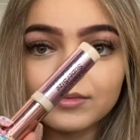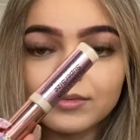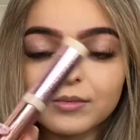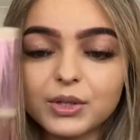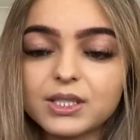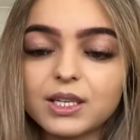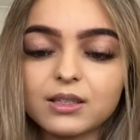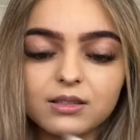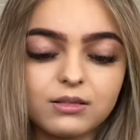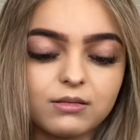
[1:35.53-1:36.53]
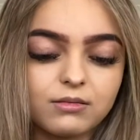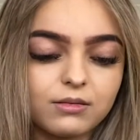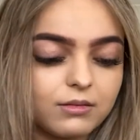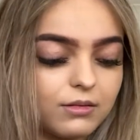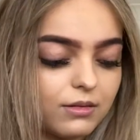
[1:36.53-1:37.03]
What is this?
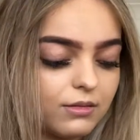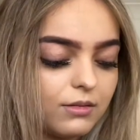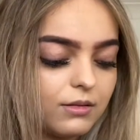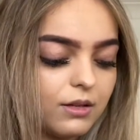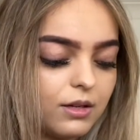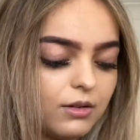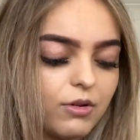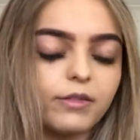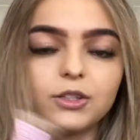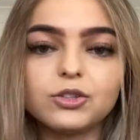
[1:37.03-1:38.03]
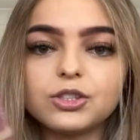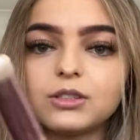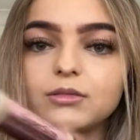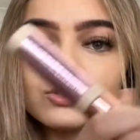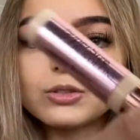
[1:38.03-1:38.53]

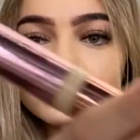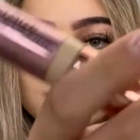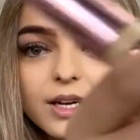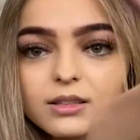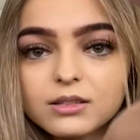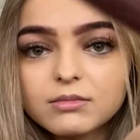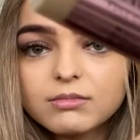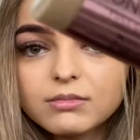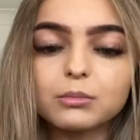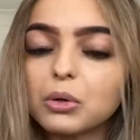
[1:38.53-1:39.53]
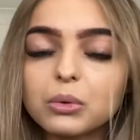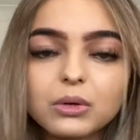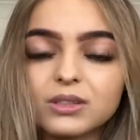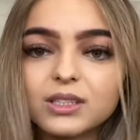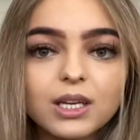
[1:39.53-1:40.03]
Revolution Supersize Pro
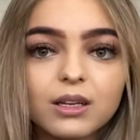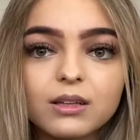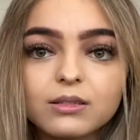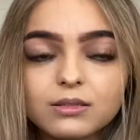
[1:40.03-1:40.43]
Concealer.